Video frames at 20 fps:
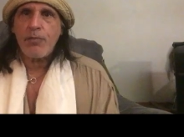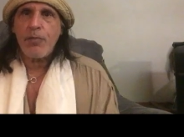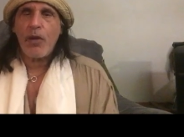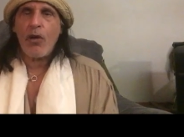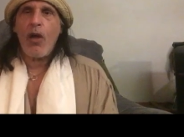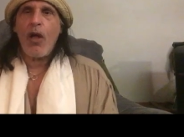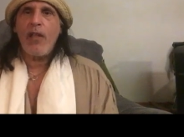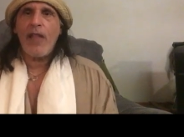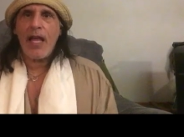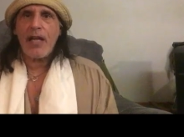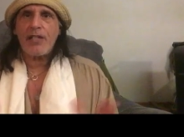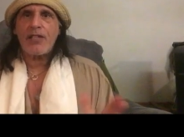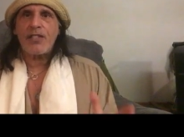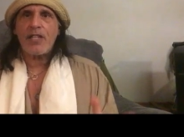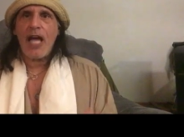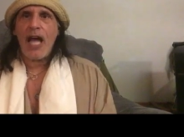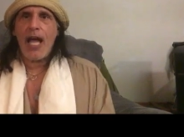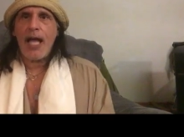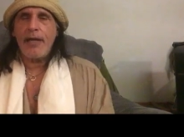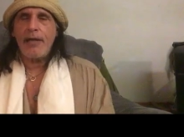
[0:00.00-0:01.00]
But all that
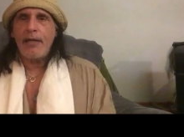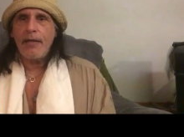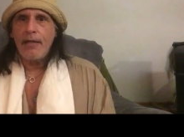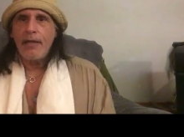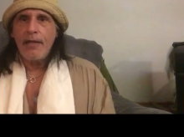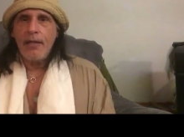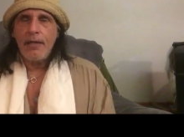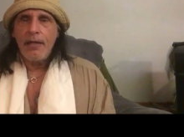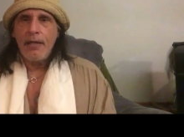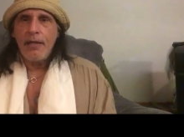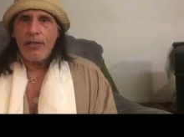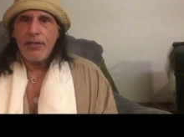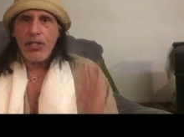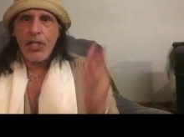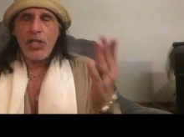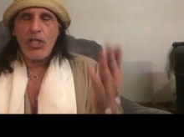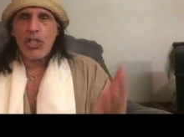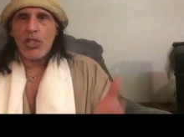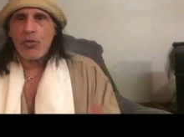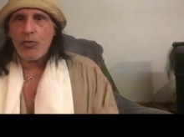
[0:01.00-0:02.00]
aside,
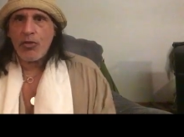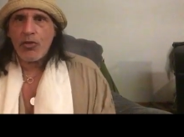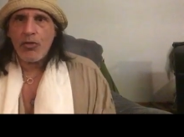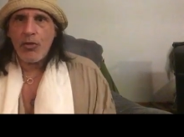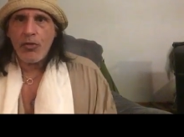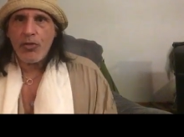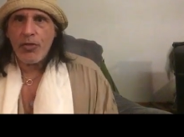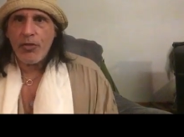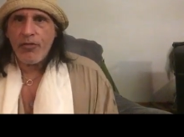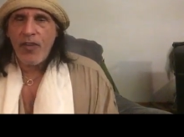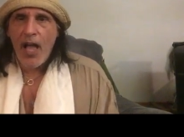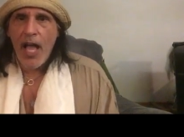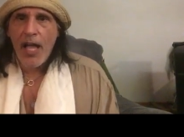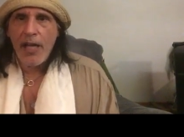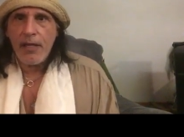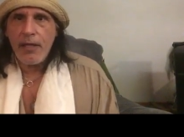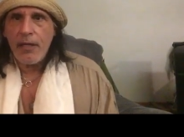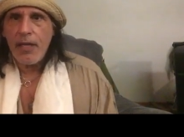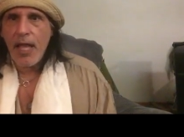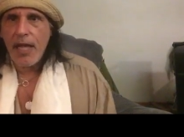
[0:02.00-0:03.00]
Jesus was crucified,
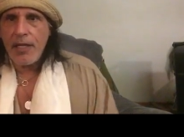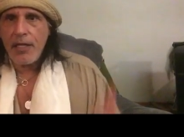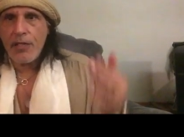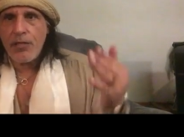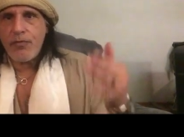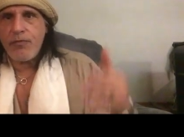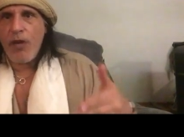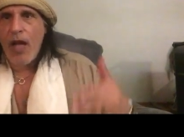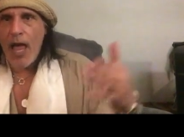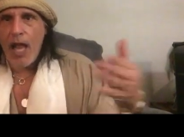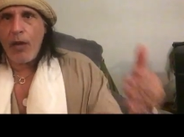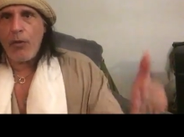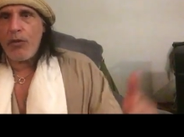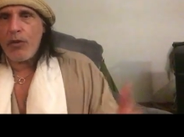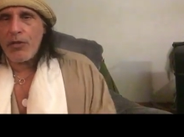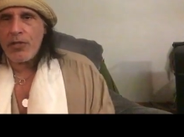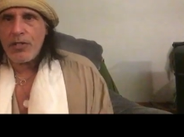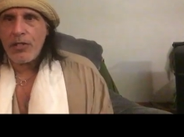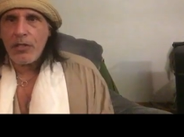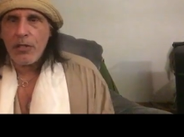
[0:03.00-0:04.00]
and his
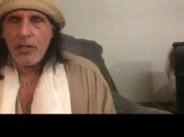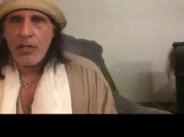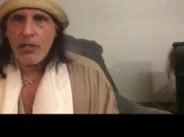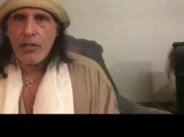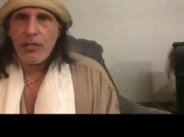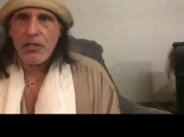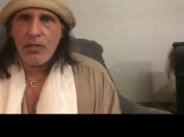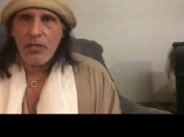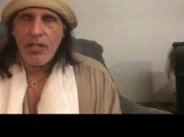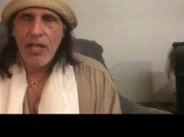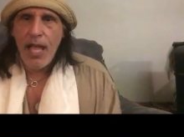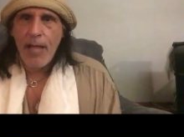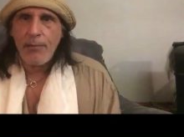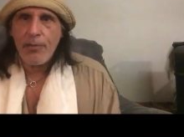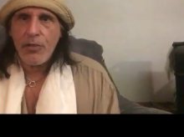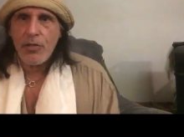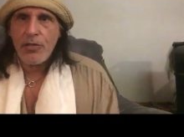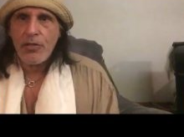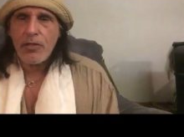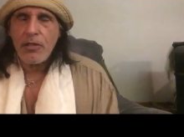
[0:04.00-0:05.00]
followers, his
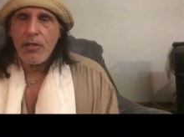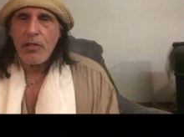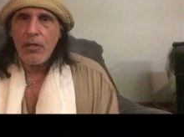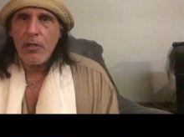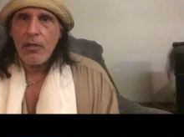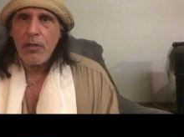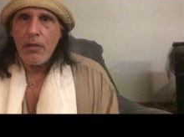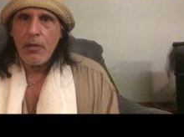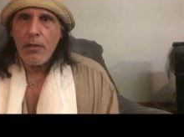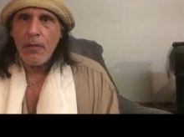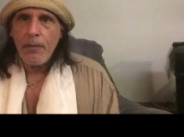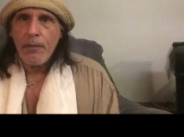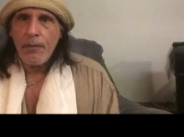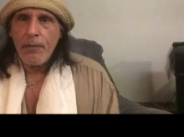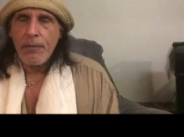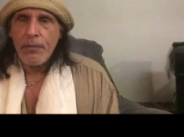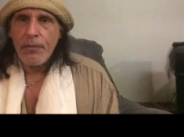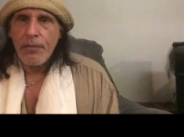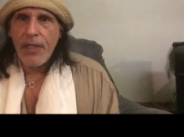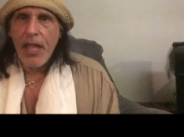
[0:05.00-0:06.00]
disciples,
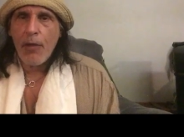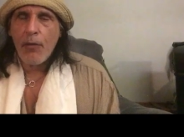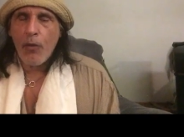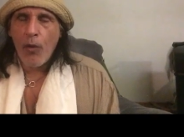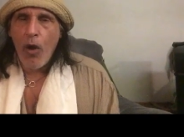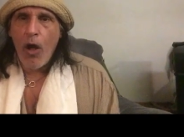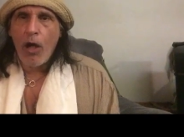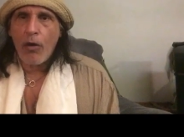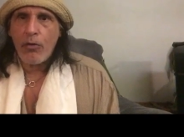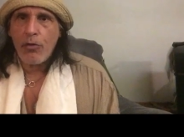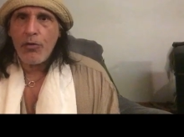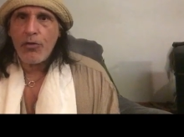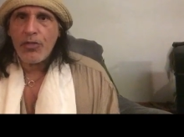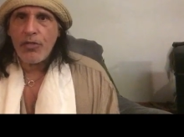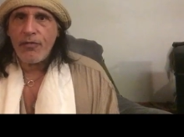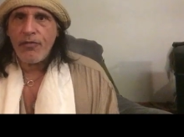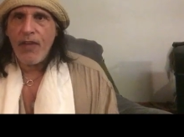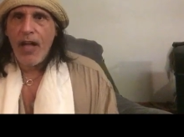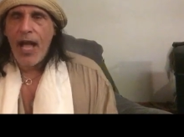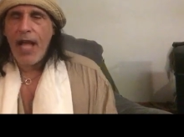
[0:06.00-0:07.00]
they were all
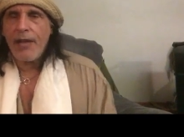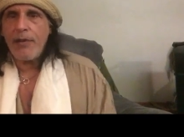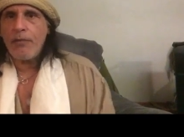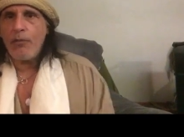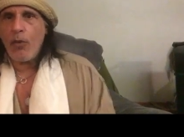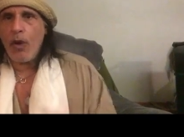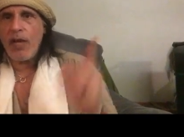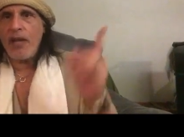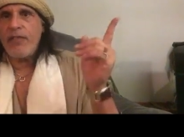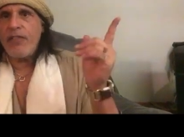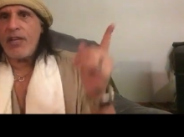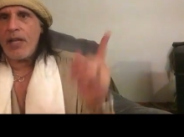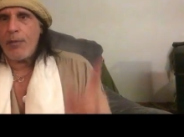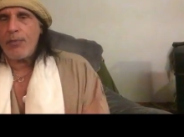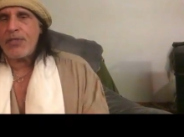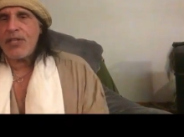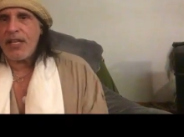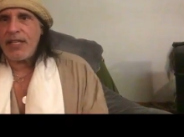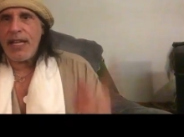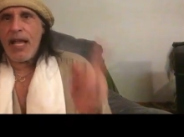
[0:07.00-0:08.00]
crucified, one even
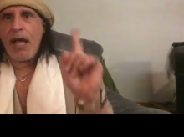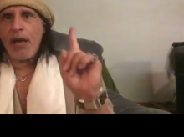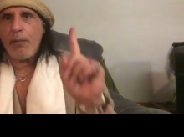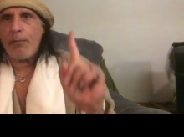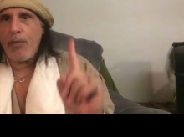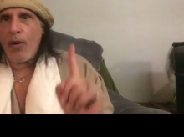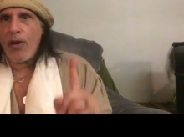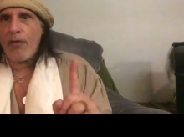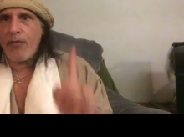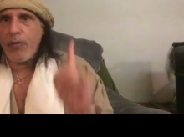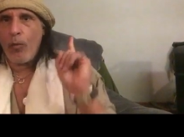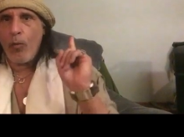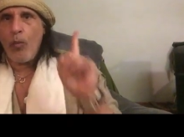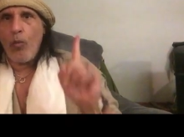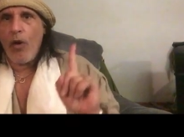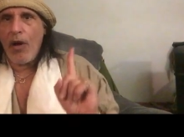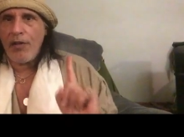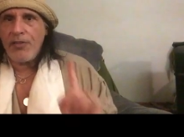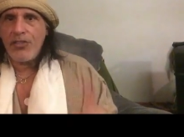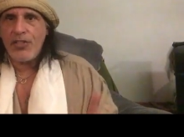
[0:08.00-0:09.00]
upside down, apart from
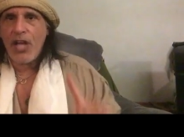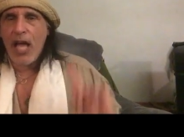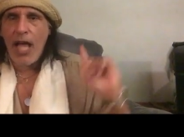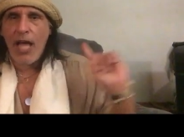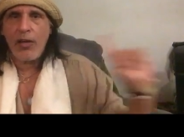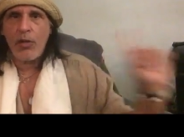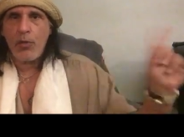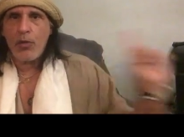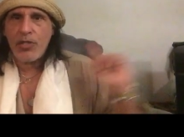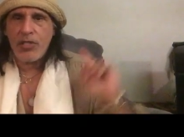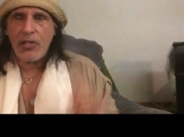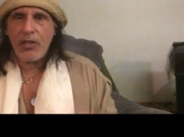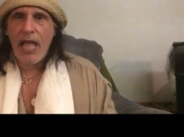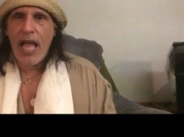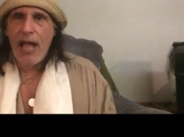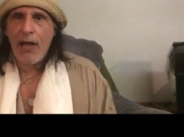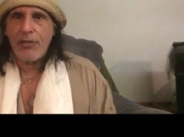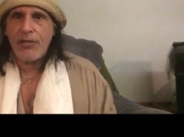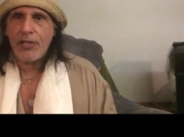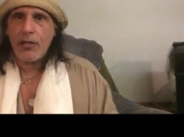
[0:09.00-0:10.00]
one, John, who was
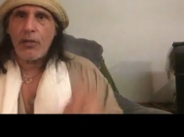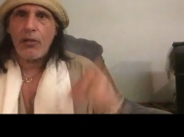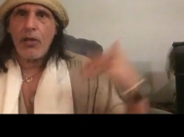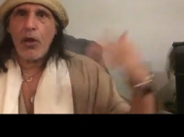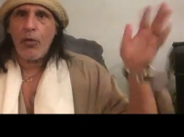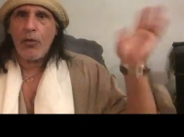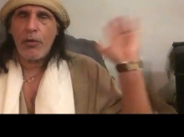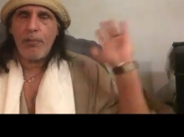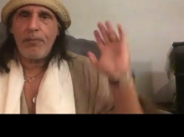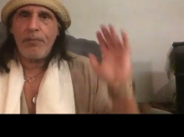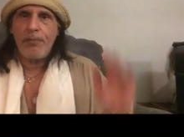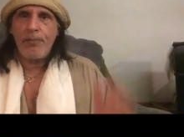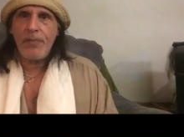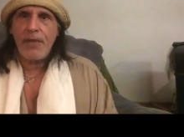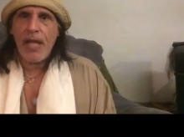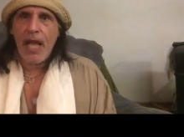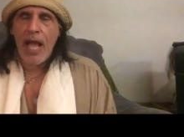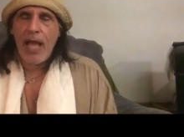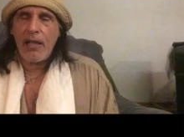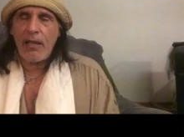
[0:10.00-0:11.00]
allowed to go to
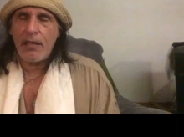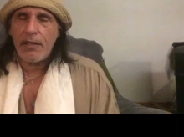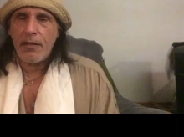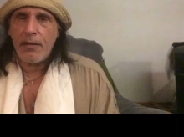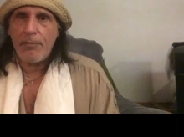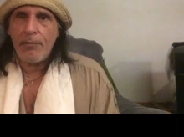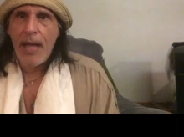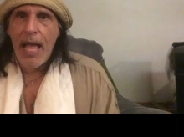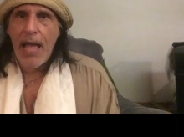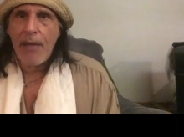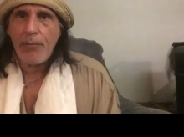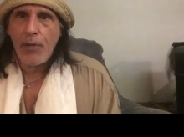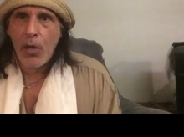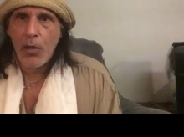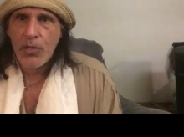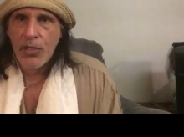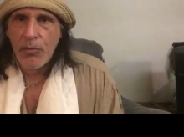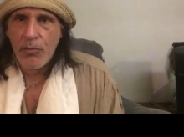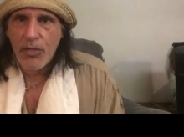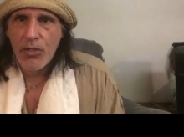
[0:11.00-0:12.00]
the island of
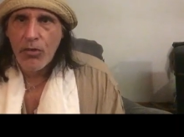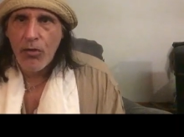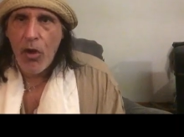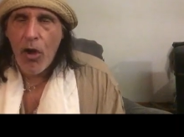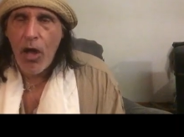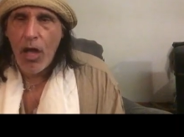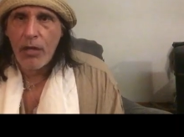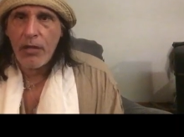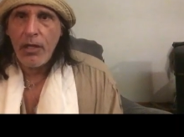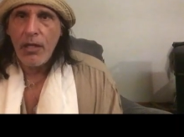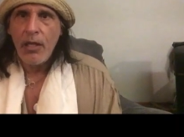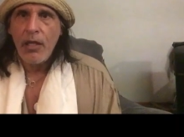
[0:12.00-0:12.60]
Patmos, it was called,